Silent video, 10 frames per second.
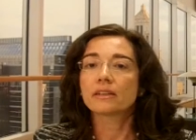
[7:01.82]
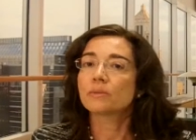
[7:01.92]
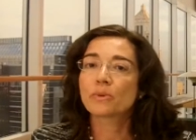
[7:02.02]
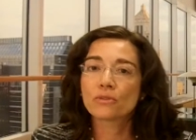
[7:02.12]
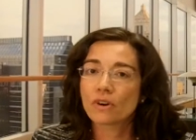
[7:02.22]

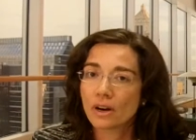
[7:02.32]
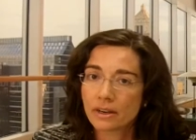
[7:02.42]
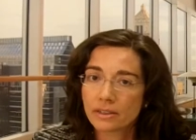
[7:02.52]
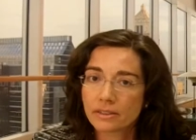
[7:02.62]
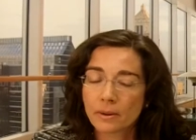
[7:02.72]
can't
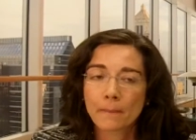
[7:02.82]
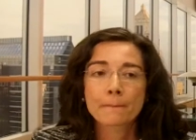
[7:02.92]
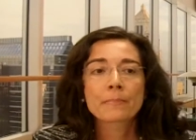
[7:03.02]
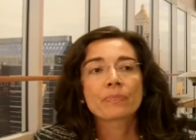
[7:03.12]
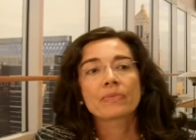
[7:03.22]
provide
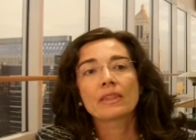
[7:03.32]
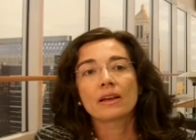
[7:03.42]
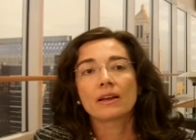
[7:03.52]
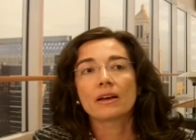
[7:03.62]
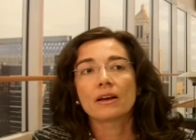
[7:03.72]

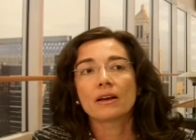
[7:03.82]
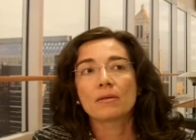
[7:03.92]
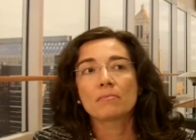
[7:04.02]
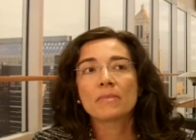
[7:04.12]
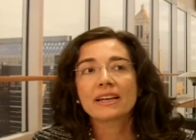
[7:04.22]
the
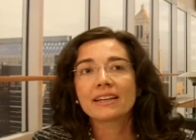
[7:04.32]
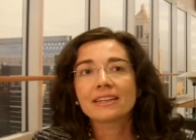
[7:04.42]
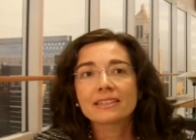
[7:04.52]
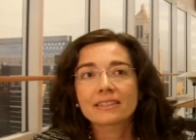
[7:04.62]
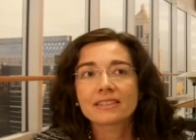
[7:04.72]

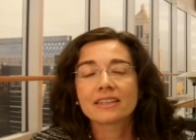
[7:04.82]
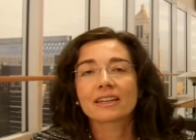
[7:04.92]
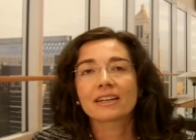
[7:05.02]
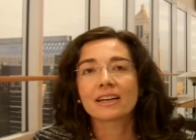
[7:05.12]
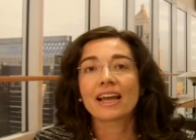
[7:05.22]

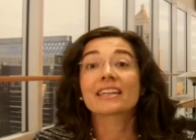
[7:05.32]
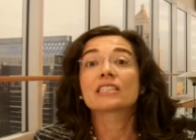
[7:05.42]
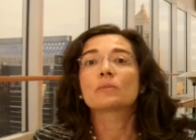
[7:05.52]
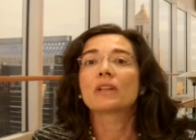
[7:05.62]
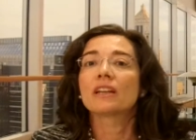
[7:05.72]
mechanistic
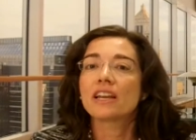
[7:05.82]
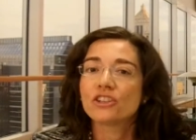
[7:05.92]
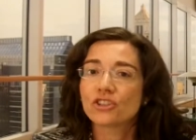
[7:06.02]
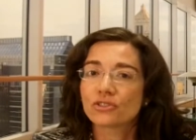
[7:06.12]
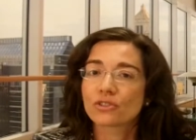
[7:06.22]

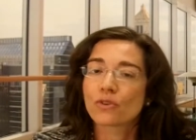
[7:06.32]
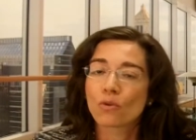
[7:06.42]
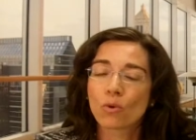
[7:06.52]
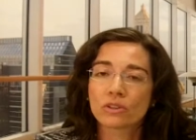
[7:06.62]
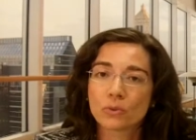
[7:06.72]
explanations for
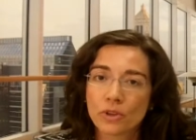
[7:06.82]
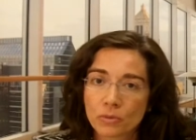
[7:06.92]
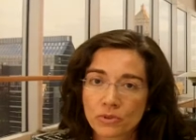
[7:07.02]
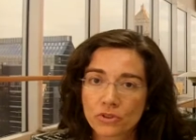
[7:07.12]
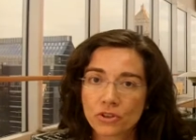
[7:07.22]
what we
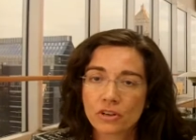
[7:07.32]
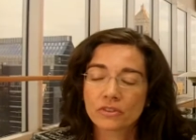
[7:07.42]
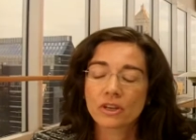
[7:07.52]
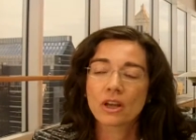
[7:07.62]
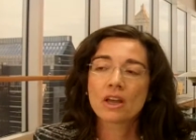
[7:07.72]

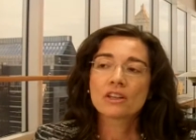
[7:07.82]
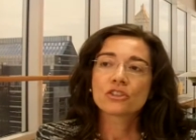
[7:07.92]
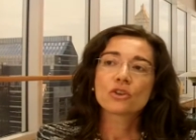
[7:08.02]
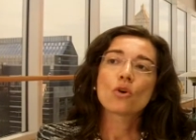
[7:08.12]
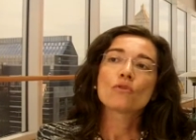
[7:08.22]
observed.
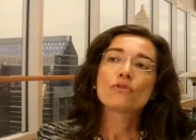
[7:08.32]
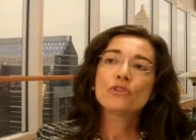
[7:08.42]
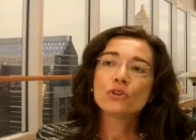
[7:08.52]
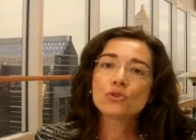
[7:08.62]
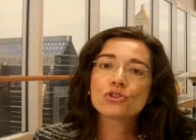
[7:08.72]
So
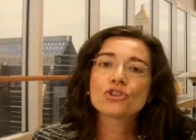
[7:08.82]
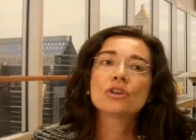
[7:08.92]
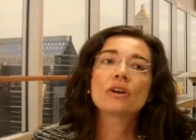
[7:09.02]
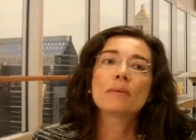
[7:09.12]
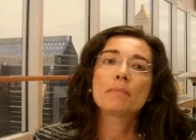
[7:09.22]

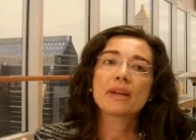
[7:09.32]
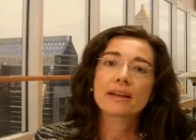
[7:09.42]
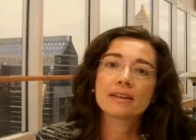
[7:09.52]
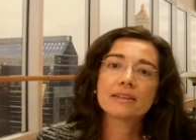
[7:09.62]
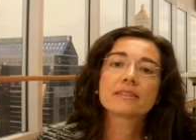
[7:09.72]
future
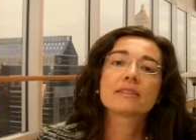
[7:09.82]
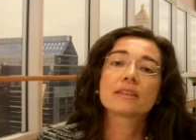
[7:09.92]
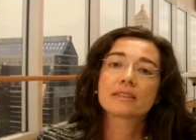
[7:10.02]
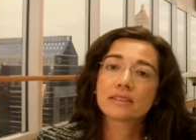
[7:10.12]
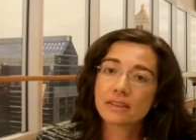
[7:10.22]

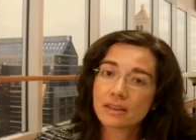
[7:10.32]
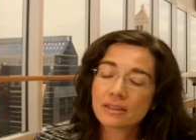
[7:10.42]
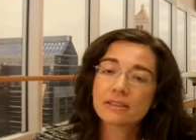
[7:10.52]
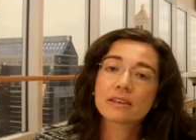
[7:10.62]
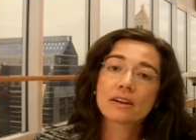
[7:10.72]
mechanistic
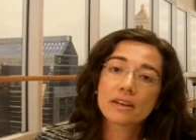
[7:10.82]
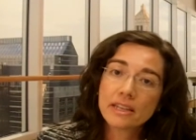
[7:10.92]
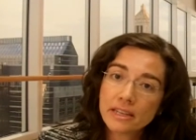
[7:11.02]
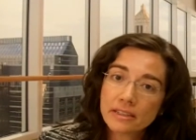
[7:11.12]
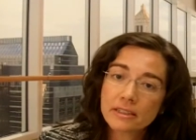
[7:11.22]
studies are
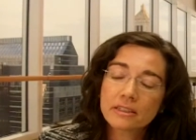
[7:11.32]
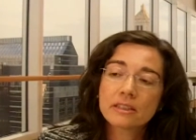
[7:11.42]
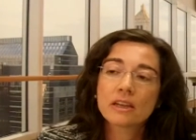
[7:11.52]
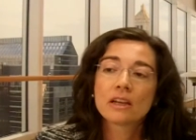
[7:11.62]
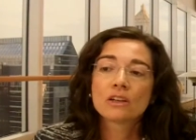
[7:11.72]
needed